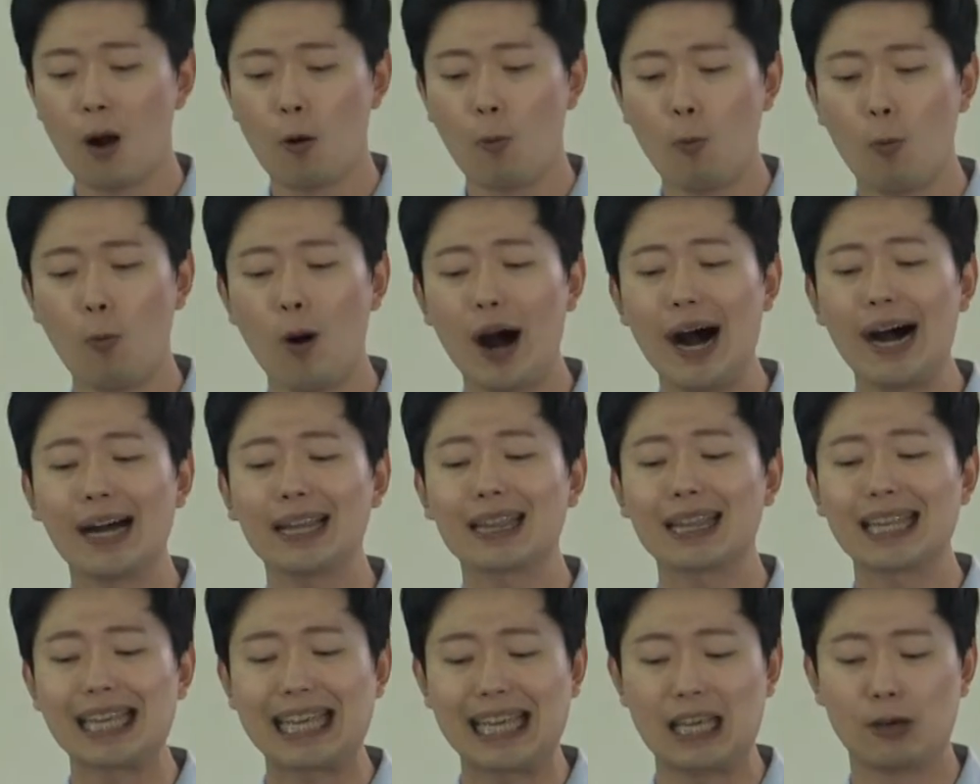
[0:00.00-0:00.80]

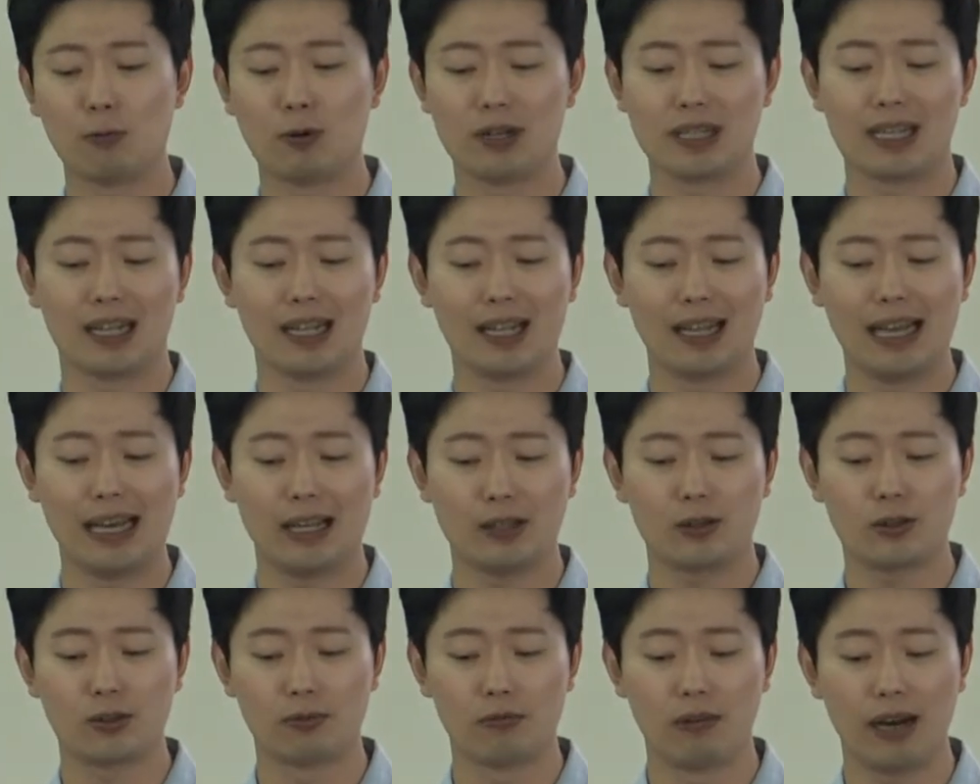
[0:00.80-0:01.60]
what he was
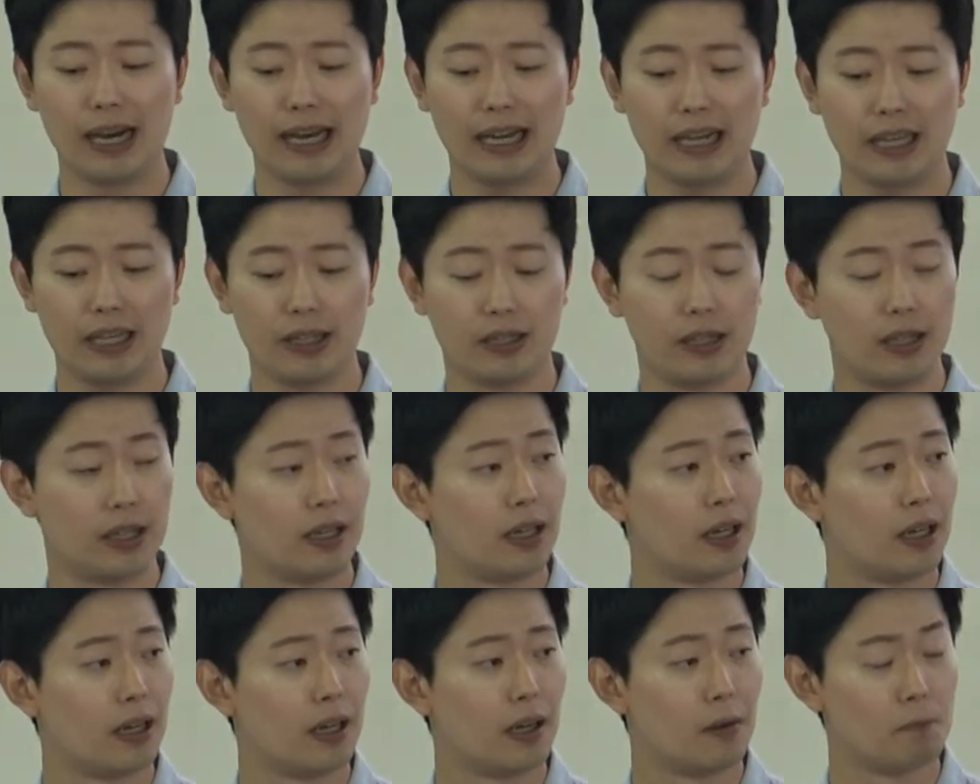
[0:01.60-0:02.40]
led to write
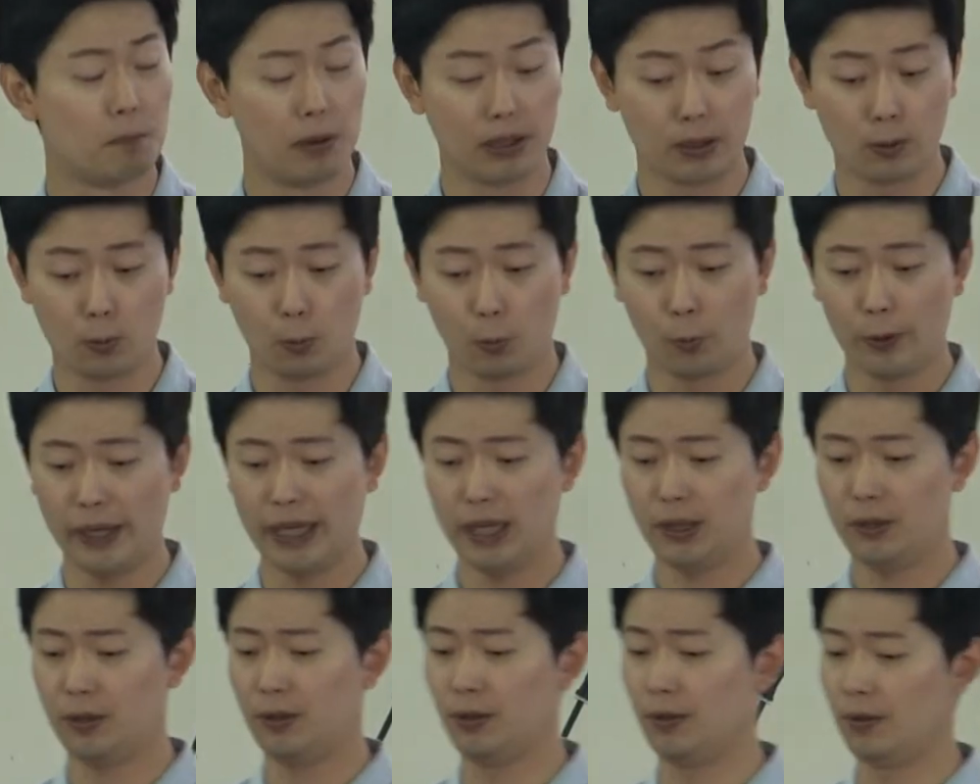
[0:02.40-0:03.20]
here. But
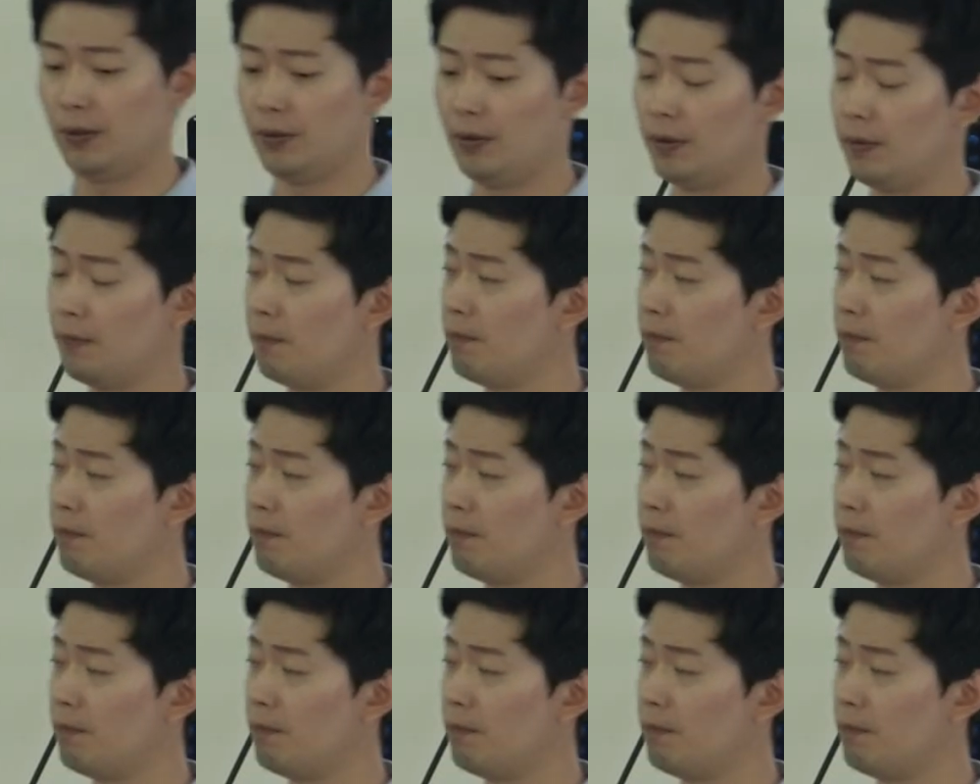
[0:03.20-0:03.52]
we do.